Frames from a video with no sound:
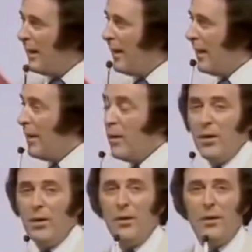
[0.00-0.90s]
The
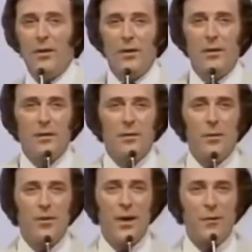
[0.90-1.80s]
old
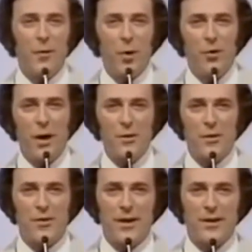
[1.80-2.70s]
BBC are going to have my
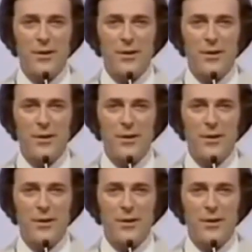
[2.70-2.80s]
head.